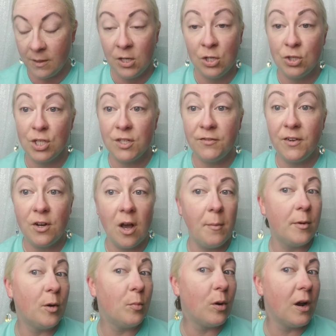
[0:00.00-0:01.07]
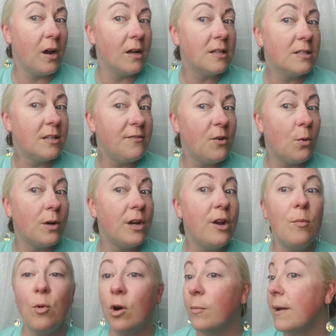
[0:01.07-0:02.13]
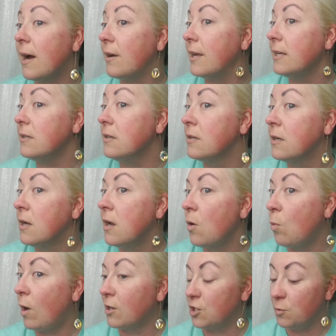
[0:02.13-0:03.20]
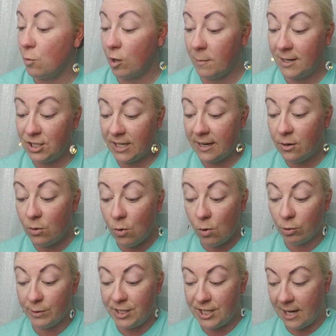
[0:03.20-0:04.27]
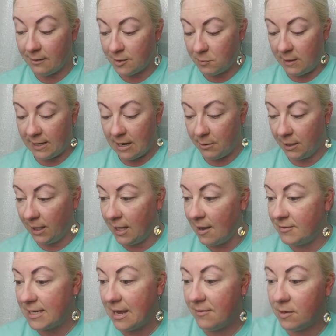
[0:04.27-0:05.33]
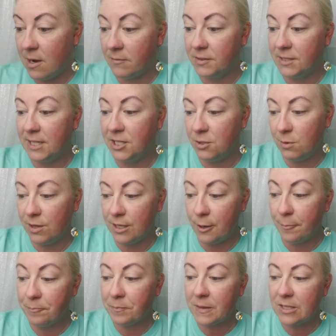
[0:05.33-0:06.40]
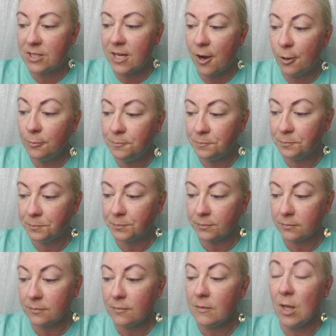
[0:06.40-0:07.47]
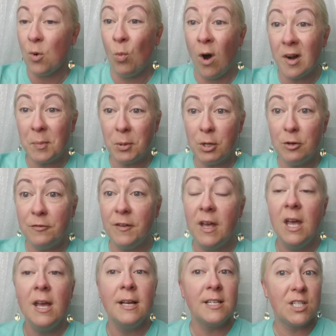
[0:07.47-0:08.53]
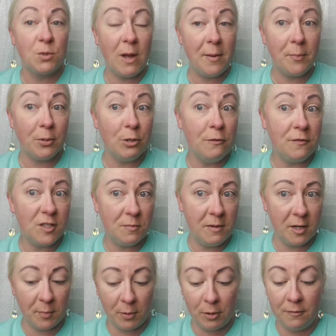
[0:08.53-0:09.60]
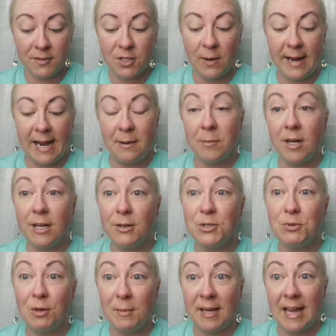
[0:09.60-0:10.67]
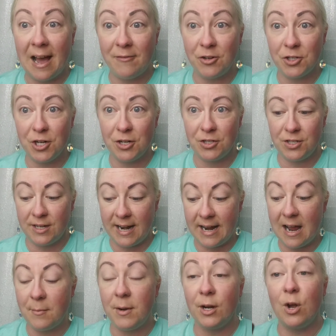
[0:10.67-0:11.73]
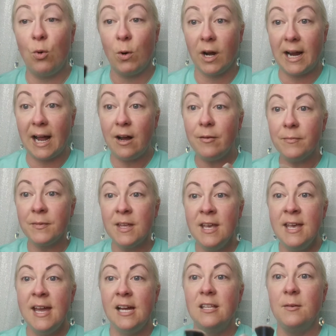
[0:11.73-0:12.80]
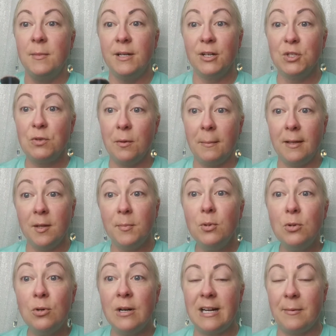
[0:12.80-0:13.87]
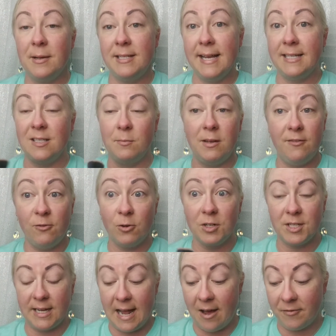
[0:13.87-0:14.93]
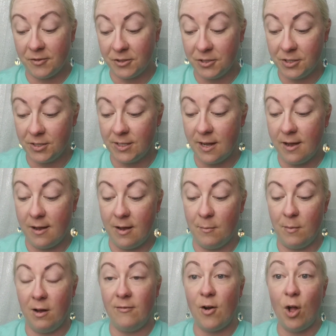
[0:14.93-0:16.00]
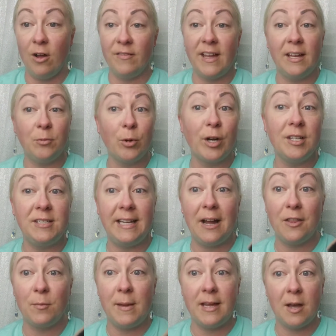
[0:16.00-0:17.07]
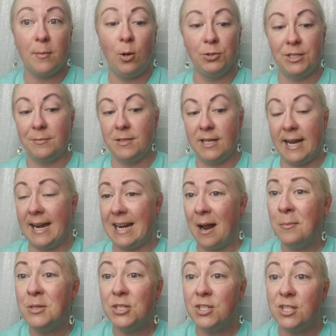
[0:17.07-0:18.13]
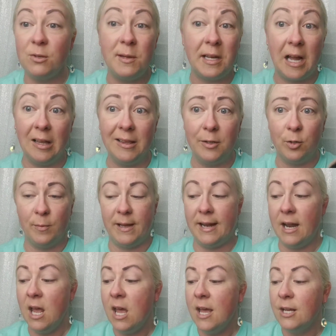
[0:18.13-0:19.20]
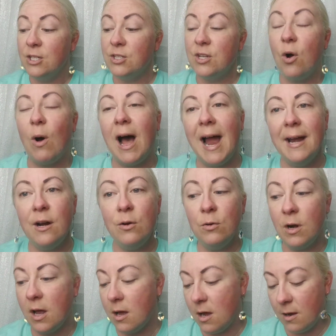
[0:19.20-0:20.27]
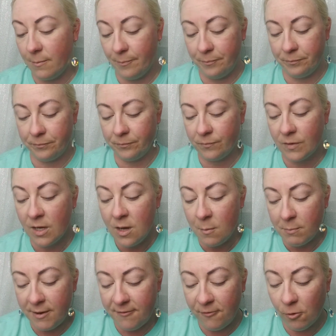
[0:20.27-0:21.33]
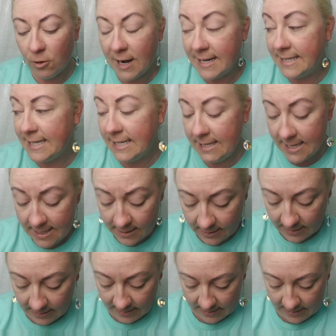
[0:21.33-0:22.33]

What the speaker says: Just phenomenal products. And if you want to know more about it, watch more on my channel or reach out to me, and I would love to have a conversation with you. So, waterproof, sweat-proof, smear-proof. So I am going to go swimming after church today. I'm going to go work out, and then I'm going to go swim by the pool, and I'm going to take some befores and afters of all of that, and we're going to see how the makeup holds up today. And I'm just doing a little bit. So I don't, before I did this,